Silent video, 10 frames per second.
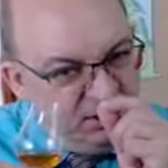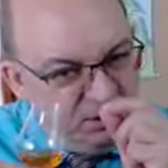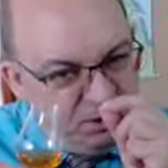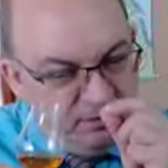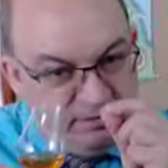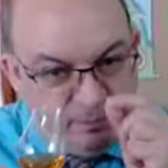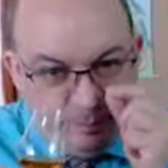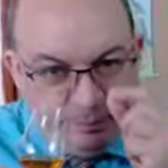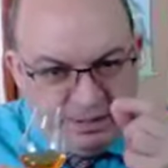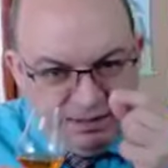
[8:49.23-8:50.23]
touch of
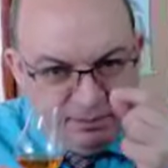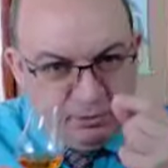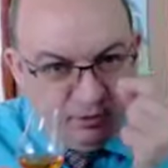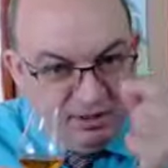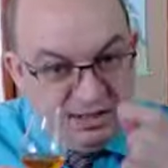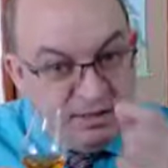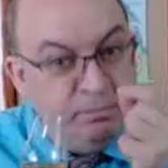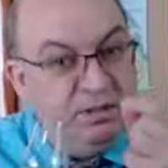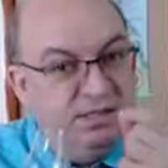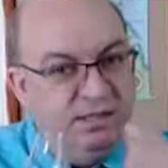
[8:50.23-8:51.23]
pineapple in
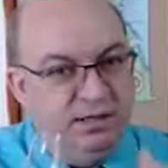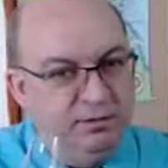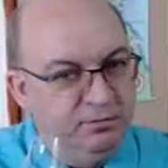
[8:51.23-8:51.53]
pizza,